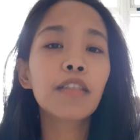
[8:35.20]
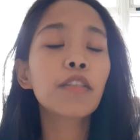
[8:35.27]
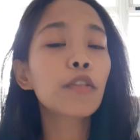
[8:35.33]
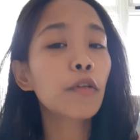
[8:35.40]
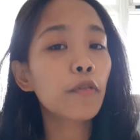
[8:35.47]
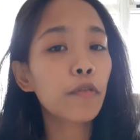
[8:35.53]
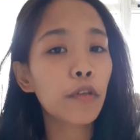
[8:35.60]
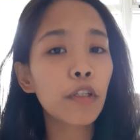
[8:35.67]

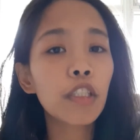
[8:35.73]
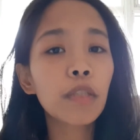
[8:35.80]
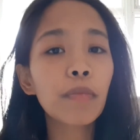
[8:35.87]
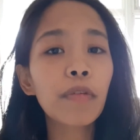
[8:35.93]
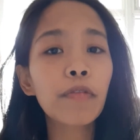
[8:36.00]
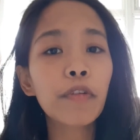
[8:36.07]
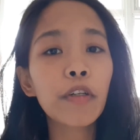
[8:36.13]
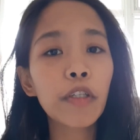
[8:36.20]
So first,
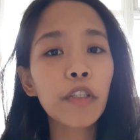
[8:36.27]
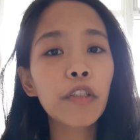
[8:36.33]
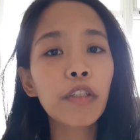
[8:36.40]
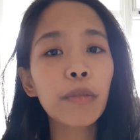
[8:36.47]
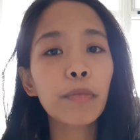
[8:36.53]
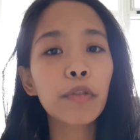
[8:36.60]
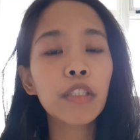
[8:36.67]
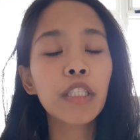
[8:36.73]
before you do
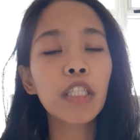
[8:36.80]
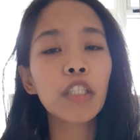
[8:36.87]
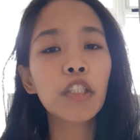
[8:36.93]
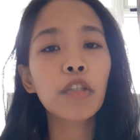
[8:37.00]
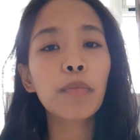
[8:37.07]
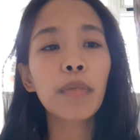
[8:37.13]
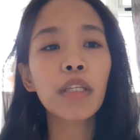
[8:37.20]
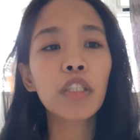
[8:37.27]
the
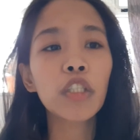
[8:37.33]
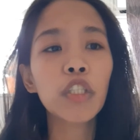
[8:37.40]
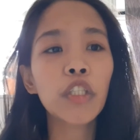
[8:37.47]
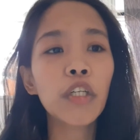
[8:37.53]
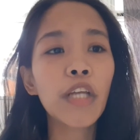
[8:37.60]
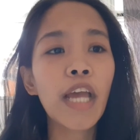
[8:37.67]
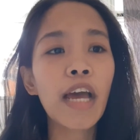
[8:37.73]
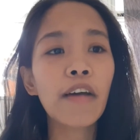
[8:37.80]
procedure, make sure
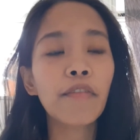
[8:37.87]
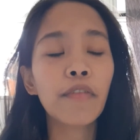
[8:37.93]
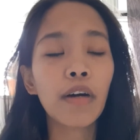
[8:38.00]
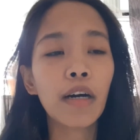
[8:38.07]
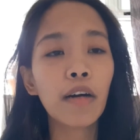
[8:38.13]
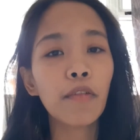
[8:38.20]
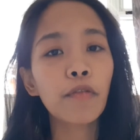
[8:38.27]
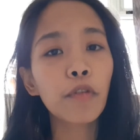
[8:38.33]
you have
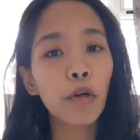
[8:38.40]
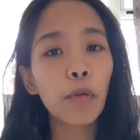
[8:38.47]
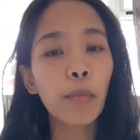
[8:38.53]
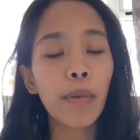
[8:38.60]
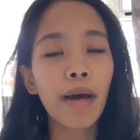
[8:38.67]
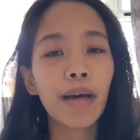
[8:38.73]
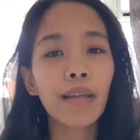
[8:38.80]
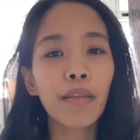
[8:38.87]
a full
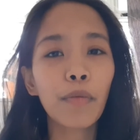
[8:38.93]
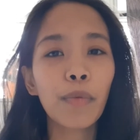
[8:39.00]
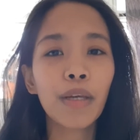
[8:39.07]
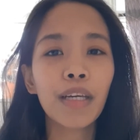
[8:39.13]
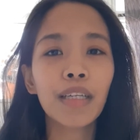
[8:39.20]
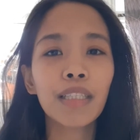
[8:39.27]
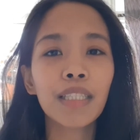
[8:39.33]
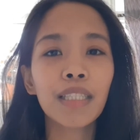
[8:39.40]
bath,
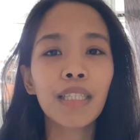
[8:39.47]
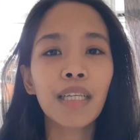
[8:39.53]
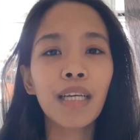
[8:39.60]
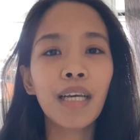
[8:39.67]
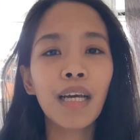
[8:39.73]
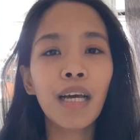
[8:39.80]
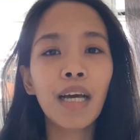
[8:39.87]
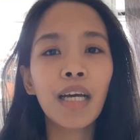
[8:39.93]
because
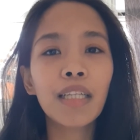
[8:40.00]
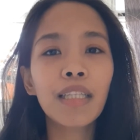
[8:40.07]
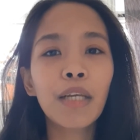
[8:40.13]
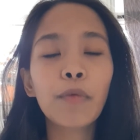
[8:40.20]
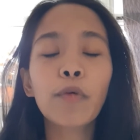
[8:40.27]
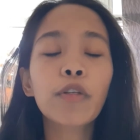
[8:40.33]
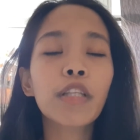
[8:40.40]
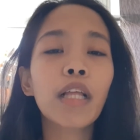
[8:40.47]
they
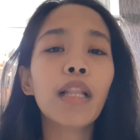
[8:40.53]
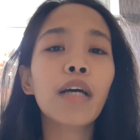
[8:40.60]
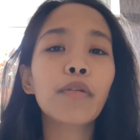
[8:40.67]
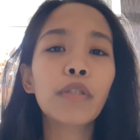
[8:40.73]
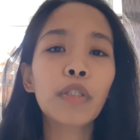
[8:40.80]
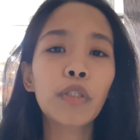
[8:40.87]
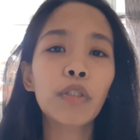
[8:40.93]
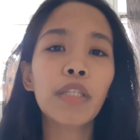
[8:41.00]
won't allow
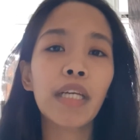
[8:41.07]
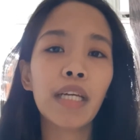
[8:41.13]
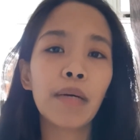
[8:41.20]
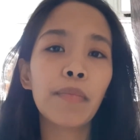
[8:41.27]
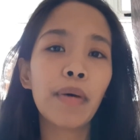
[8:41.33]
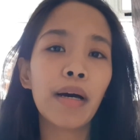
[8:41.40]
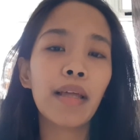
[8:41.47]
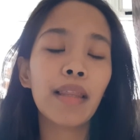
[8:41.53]
you to take
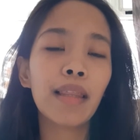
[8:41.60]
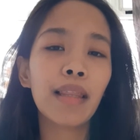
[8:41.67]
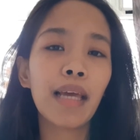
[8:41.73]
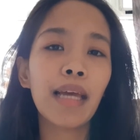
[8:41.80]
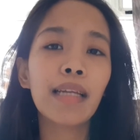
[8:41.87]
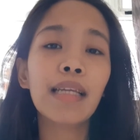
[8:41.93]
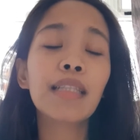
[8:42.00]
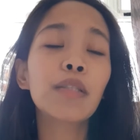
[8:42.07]
a bath,
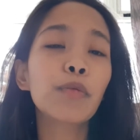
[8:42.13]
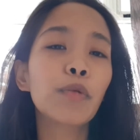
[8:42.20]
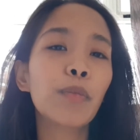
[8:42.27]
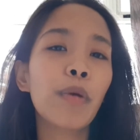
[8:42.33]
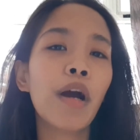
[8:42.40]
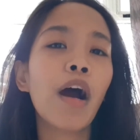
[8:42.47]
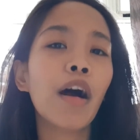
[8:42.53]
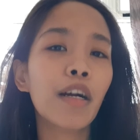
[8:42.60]
and it would
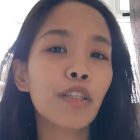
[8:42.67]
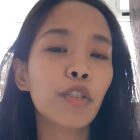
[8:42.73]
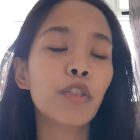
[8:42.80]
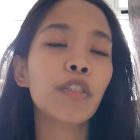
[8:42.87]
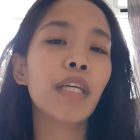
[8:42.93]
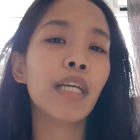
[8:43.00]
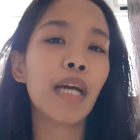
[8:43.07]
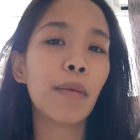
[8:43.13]
be hard to
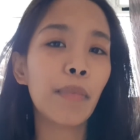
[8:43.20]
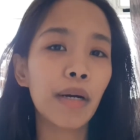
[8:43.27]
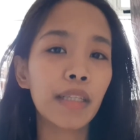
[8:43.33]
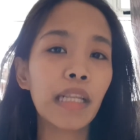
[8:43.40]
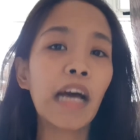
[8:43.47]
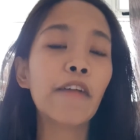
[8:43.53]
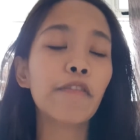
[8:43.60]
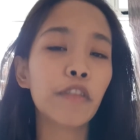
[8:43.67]
take a bath
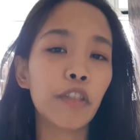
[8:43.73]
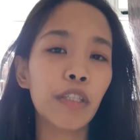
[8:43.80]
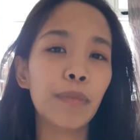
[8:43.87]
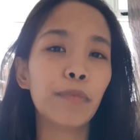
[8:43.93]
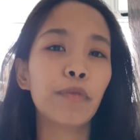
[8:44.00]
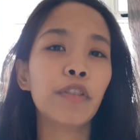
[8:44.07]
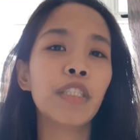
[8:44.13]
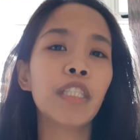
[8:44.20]
after the
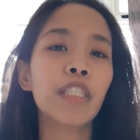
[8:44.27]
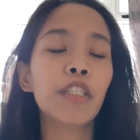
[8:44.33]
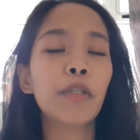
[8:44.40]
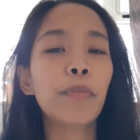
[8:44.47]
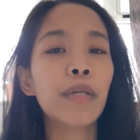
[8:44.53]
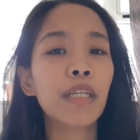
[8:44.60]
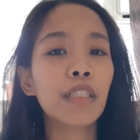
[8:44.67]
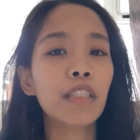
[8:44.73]

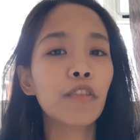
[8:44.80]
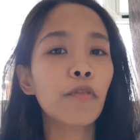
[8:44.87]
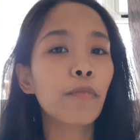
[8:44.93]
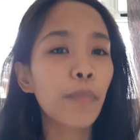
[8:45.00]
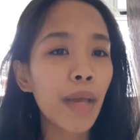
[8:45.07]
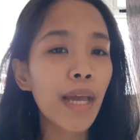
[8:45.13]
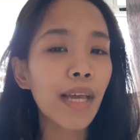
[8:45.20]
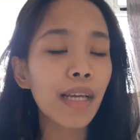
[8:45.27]
procedure because of
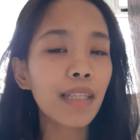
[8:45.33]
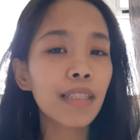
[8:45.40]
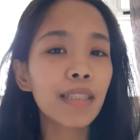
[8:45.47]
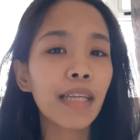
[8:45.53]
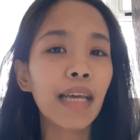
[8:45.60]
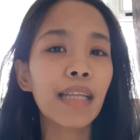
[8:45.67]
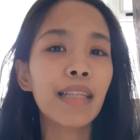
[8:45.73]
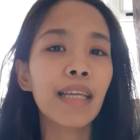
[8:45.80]
pains,
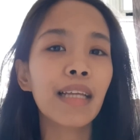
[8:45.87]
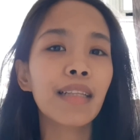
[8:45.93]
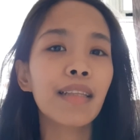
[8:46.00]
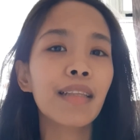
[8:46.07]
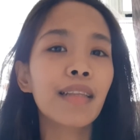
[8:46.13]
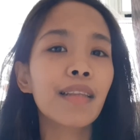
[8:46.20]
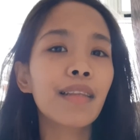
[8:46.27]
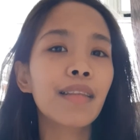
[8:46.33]
and
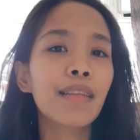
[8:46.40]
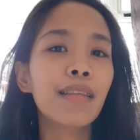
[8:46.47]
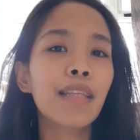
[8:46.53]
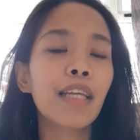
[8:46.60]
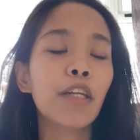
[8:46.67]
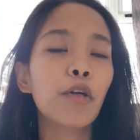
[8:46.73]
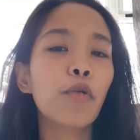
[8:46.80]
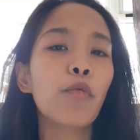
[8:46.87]
then
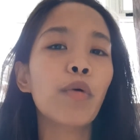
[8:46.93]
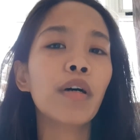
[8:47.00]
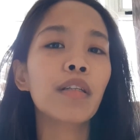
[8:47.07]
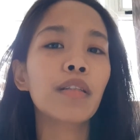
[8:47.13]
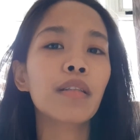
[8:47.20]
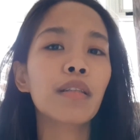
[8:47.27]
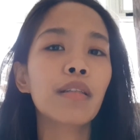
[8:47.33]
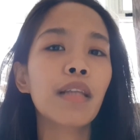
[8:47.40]
they don't
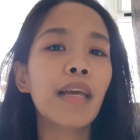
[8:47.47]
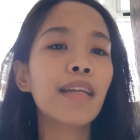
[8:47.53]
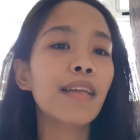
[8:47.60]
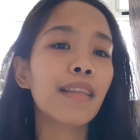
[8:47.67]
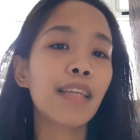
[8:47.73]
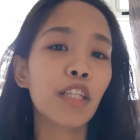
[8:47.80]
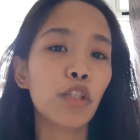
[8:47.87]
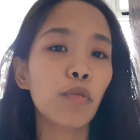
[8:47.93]
want
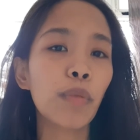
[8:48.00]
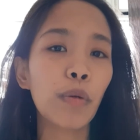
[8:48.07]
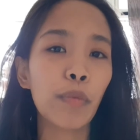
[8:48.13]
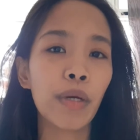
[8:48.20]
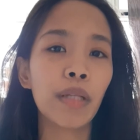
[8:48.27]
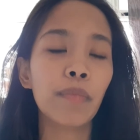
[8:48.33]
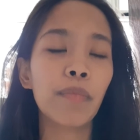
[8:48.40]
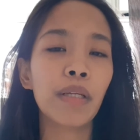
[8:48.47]
anything to be
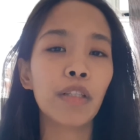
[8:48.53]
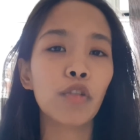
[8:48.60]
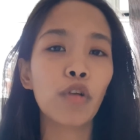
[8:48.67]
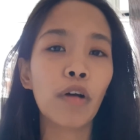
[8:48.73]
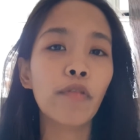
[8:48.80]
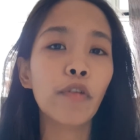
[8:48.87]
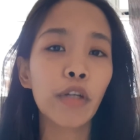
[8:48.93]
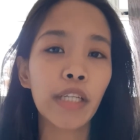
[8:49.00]
wet
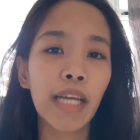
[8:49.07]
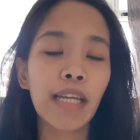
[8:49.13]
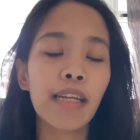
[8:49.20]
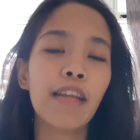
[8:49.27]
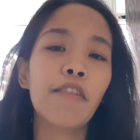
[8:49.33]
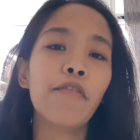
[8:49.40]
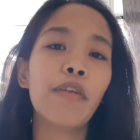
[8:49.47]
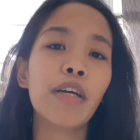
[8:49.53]
to avoid
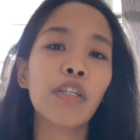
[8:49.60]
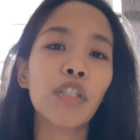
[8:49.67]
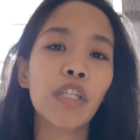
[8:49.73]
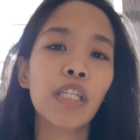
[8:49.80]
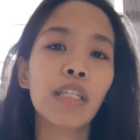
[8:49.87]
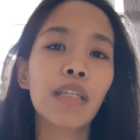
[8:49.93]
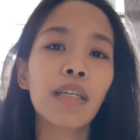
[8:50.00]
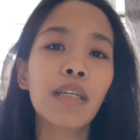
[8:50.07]
any
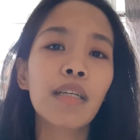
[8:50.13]
infection.